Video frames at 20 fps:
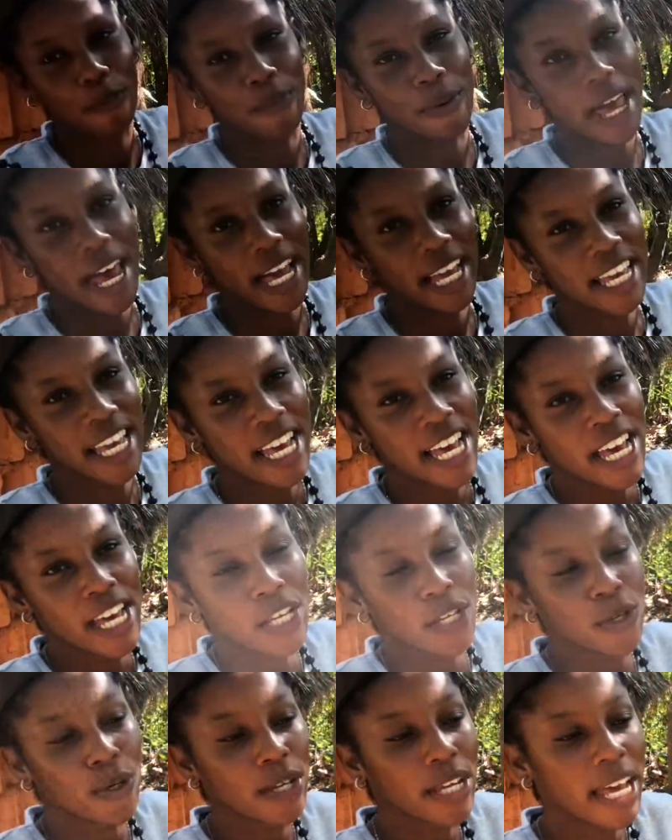bag
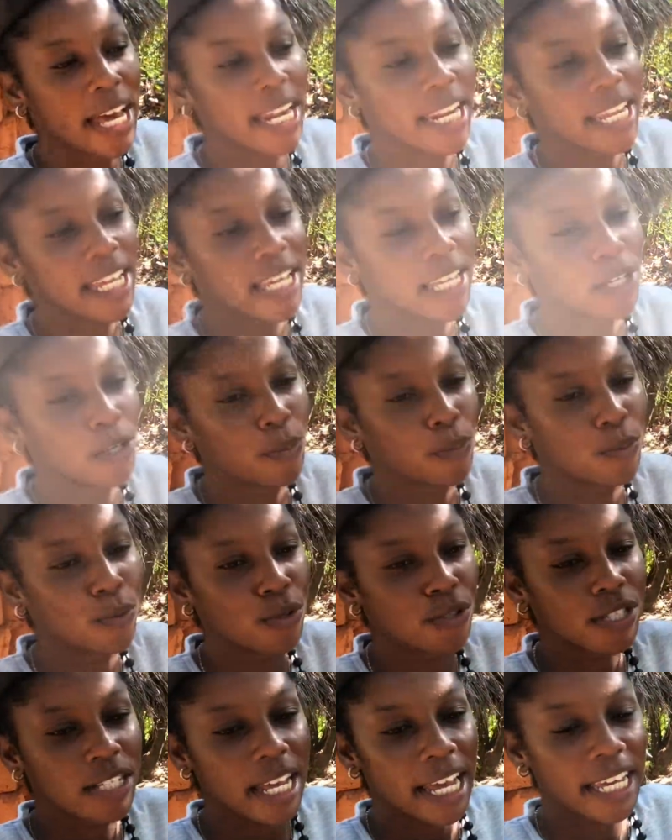you carry you
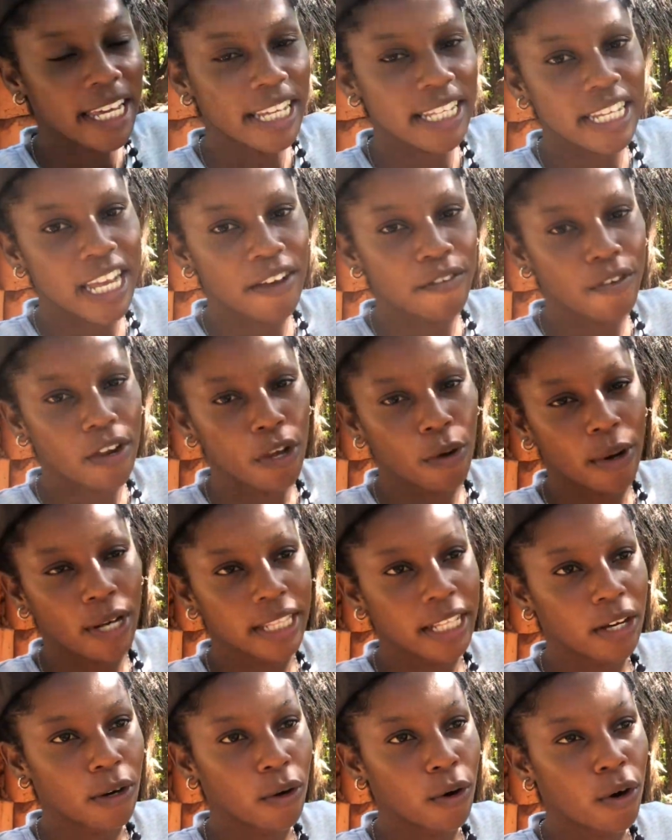you take it everywhere you
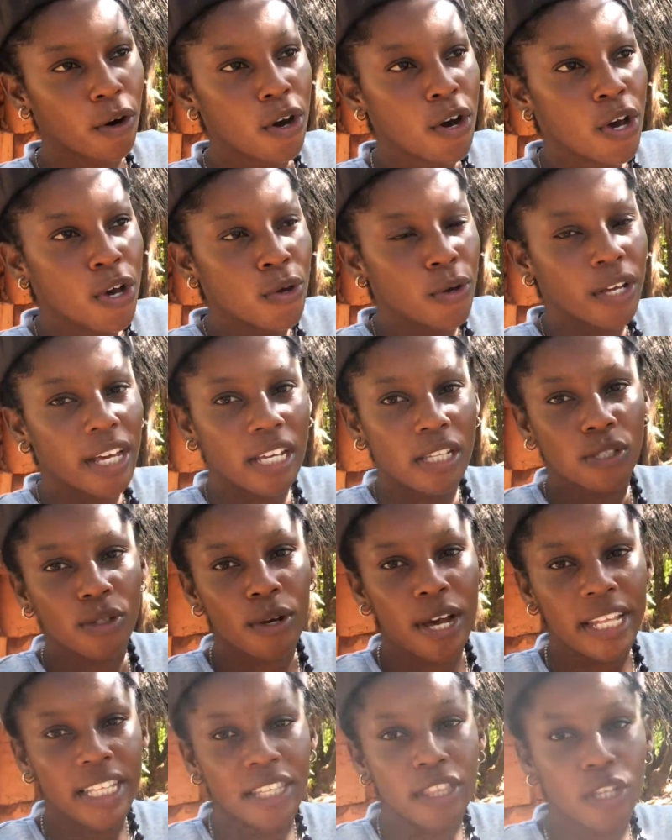wanna go you can
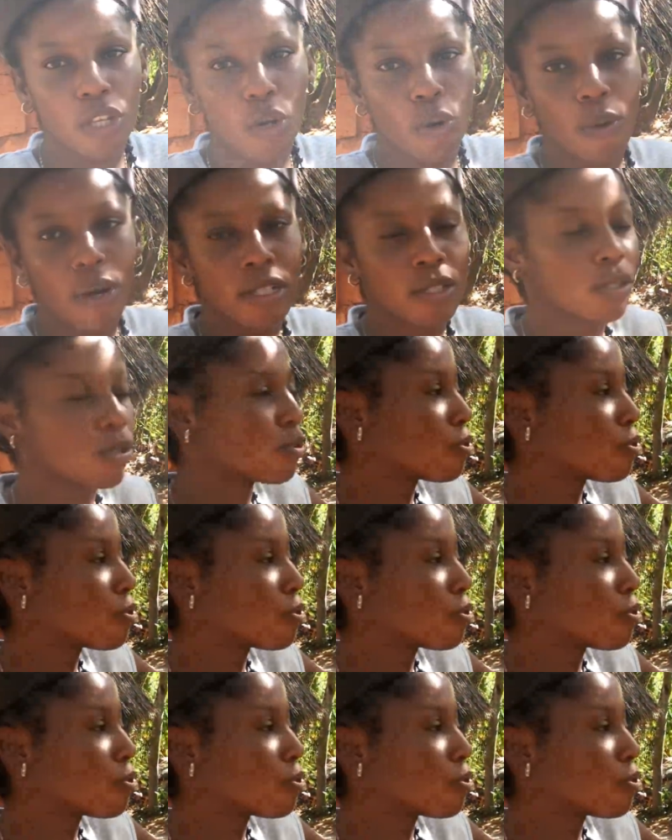store anything you want to